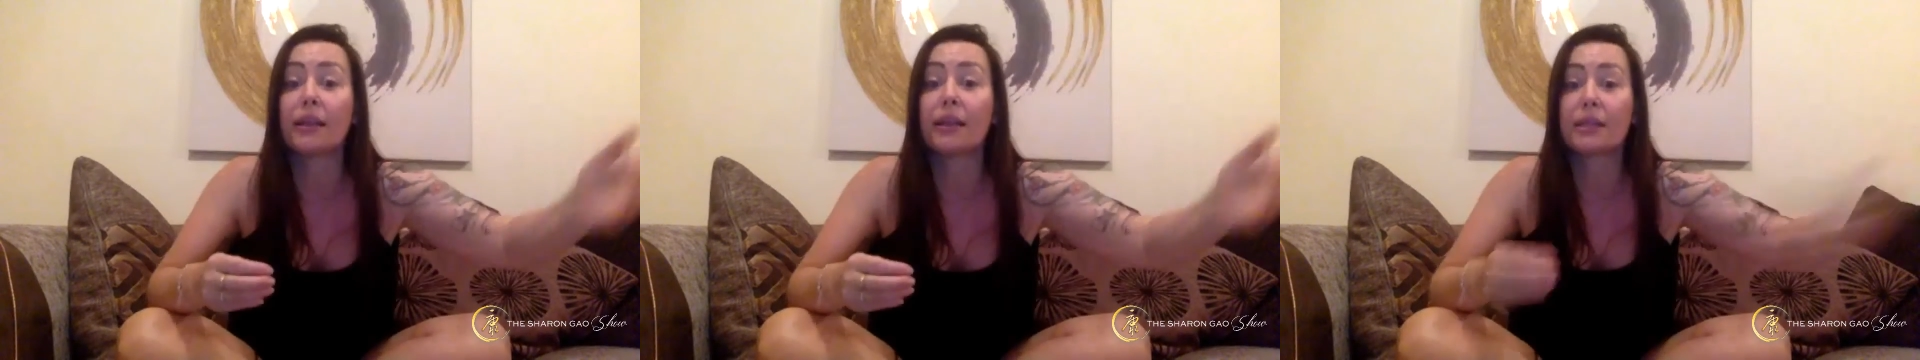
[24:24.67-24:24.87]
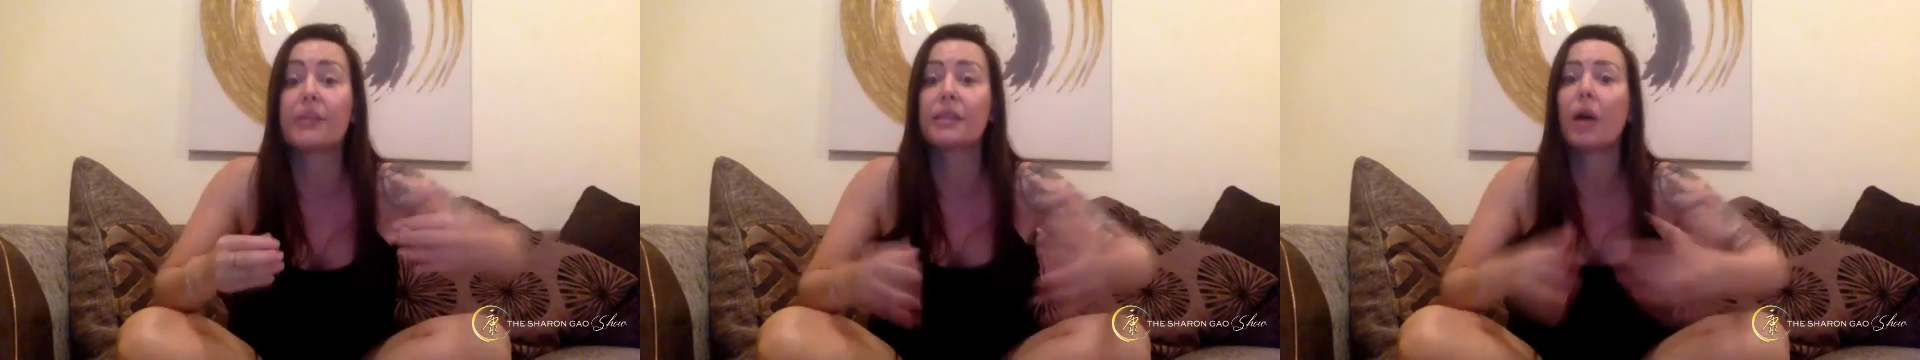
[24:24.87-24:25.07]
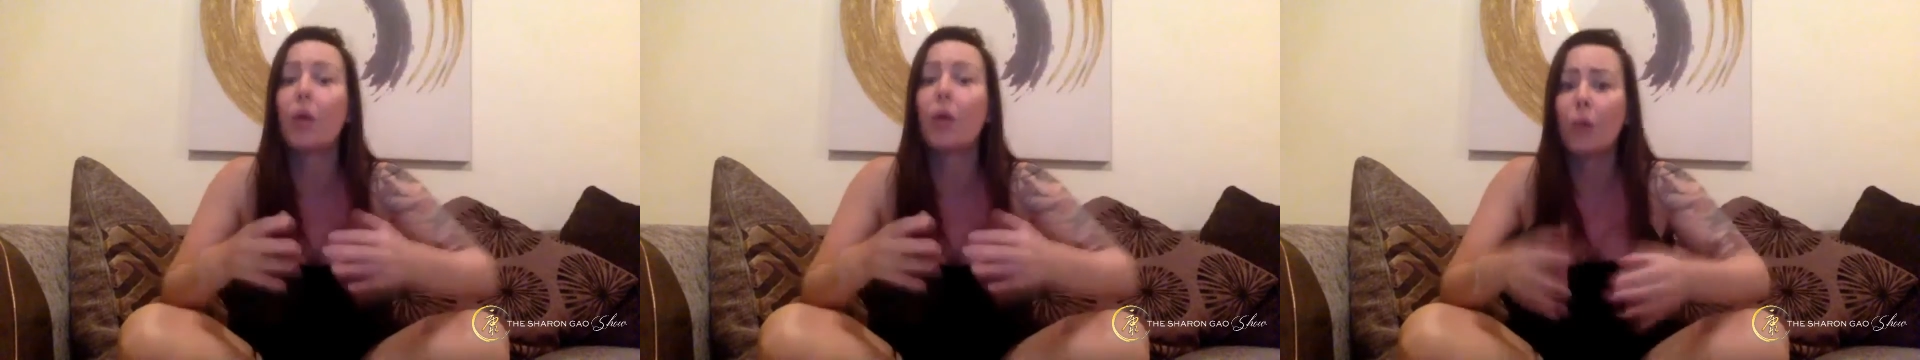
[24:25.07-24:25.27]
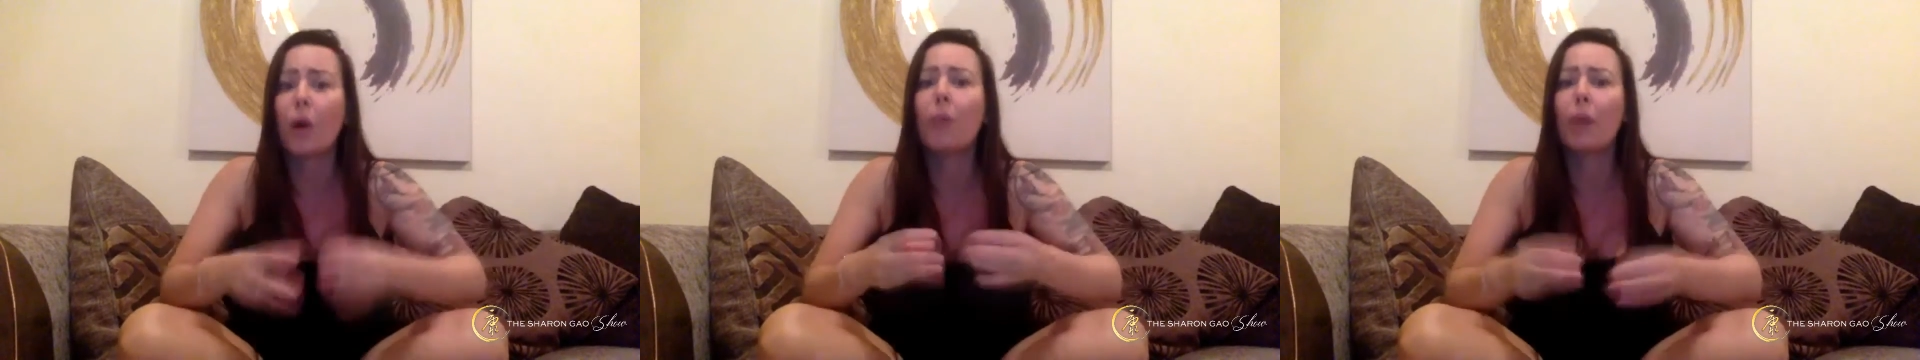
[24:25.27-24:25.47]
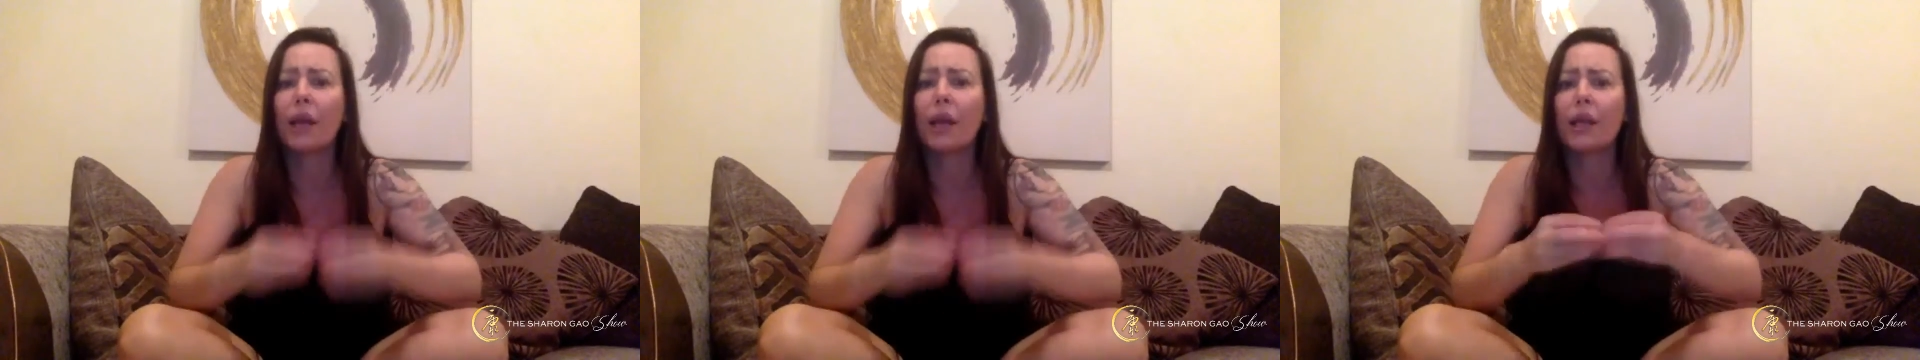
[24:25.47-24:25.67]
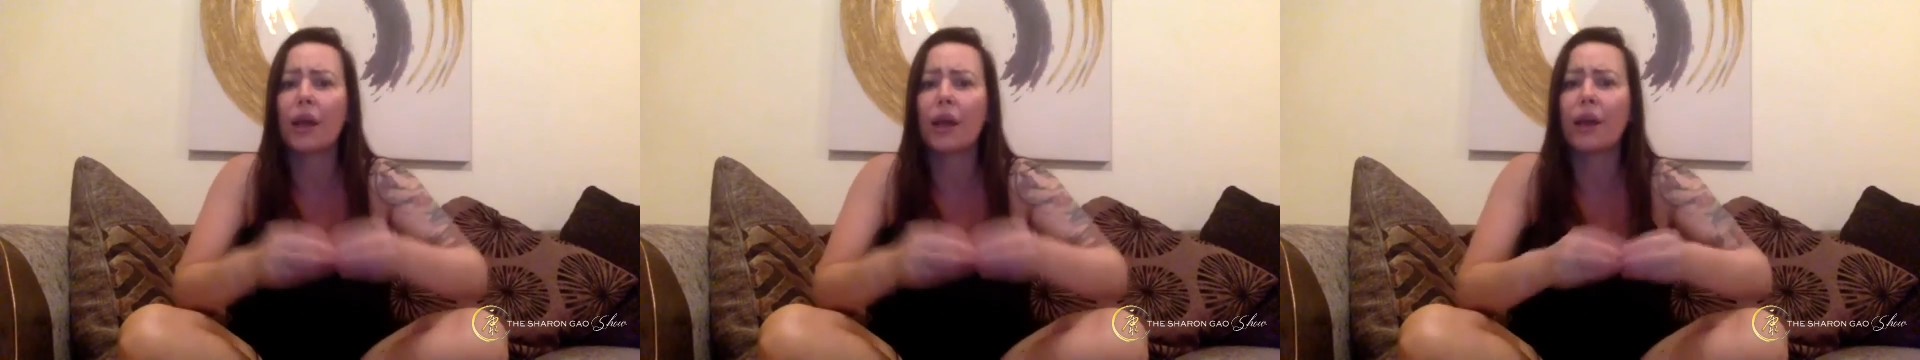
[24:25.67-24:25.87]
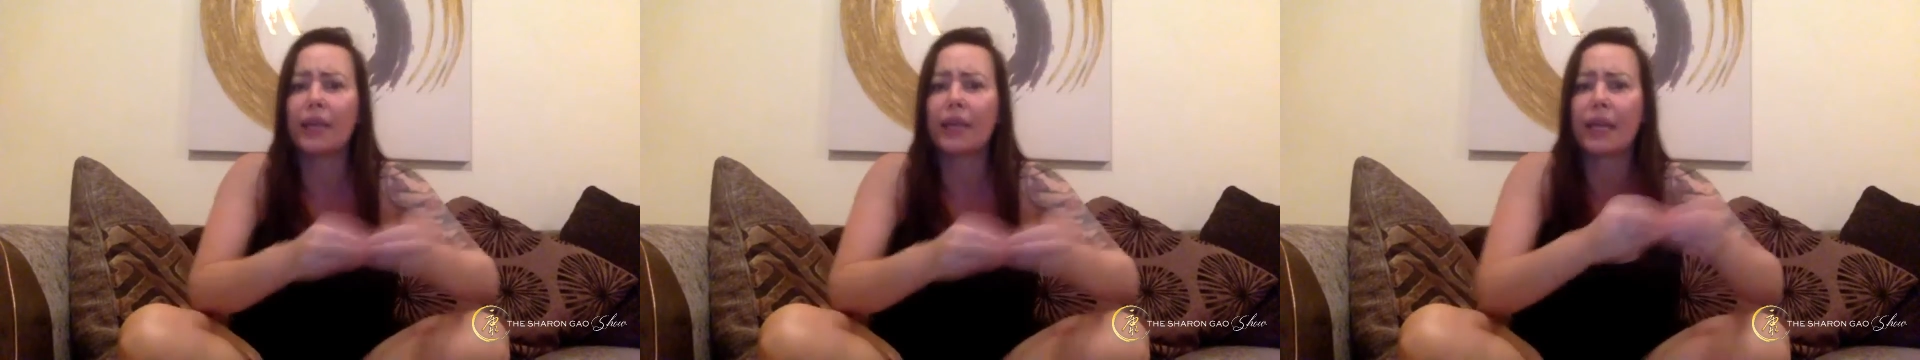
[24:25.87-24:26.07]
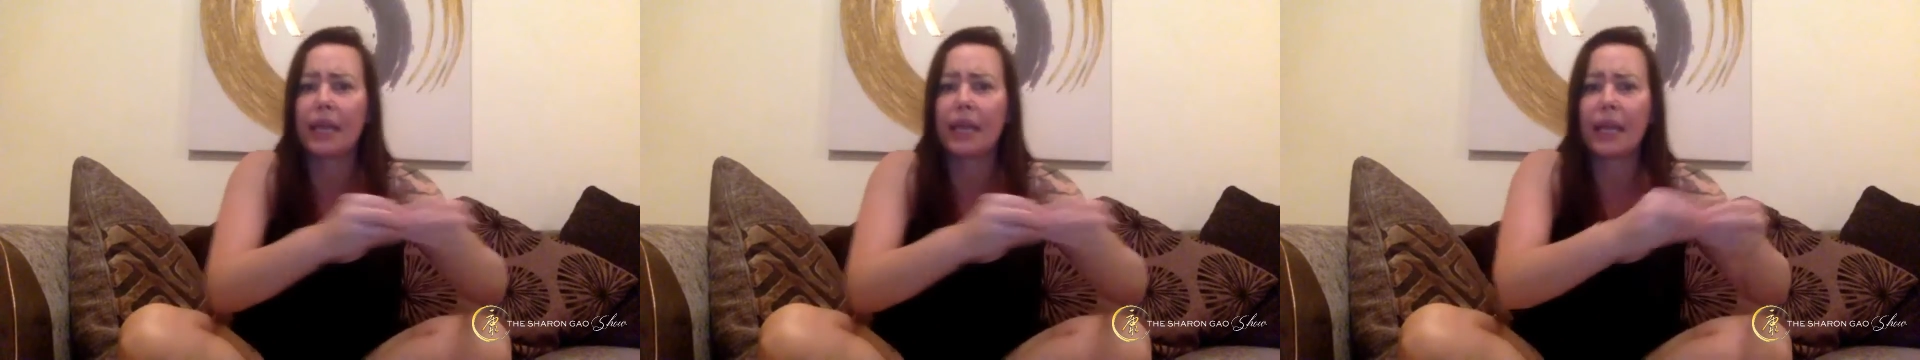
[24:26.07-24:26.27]
So it's like, oh, what am I
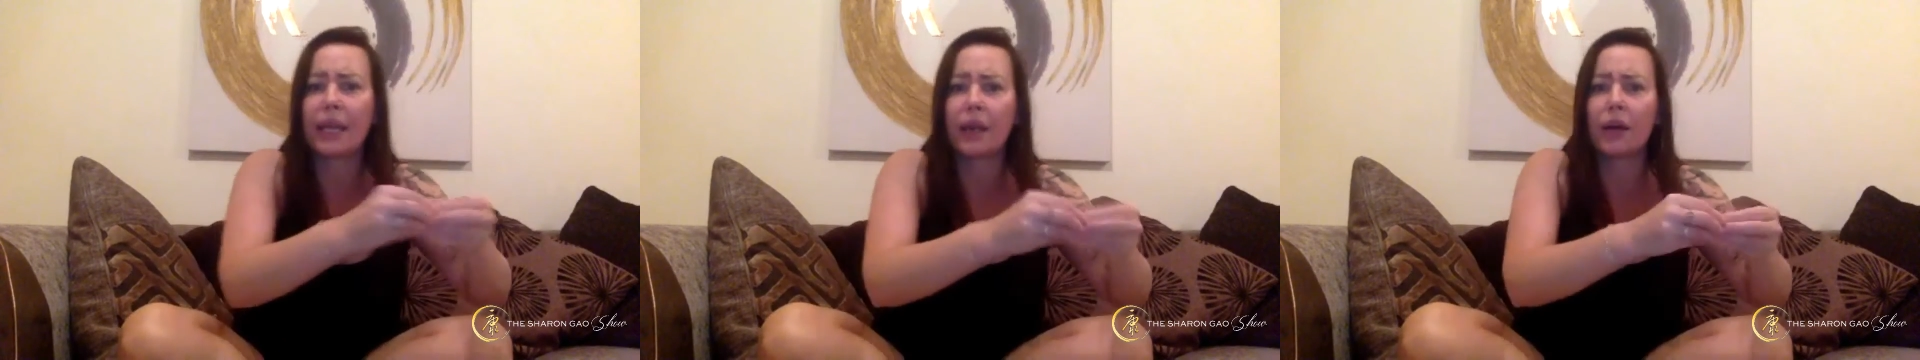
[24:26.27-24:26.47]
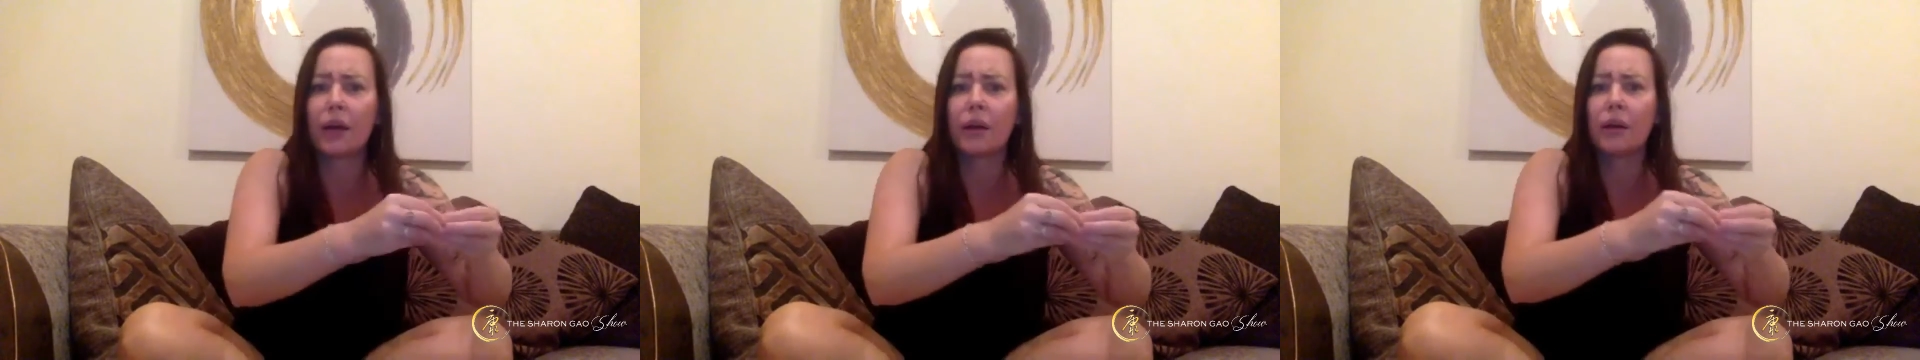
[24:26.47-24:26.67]
learning here?